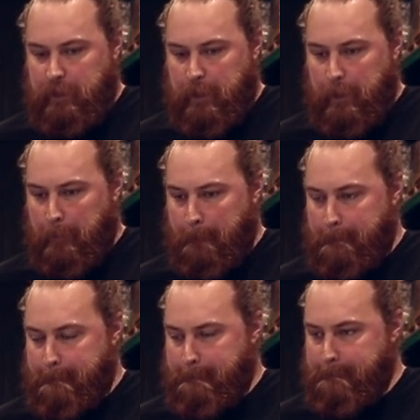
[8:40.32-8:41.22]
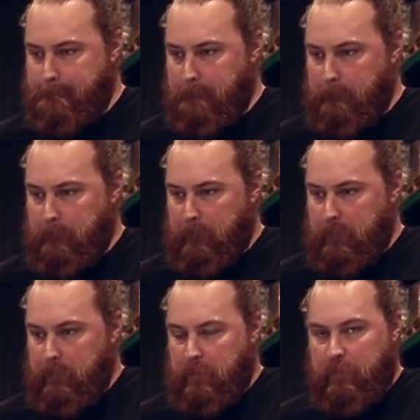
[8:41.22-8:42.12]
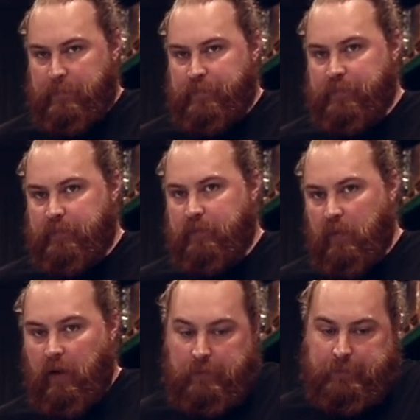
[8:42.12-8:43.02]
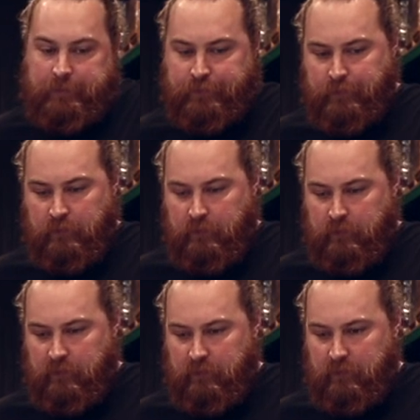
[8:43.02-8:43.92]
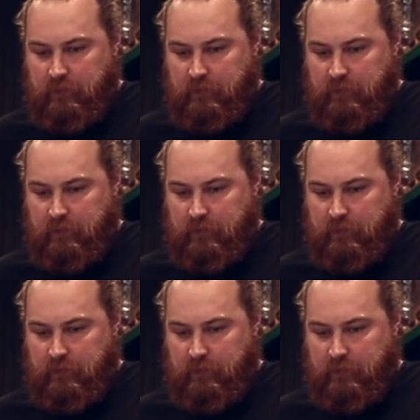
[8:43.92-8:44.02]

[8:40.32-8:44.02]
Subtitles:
The person shown says nothing.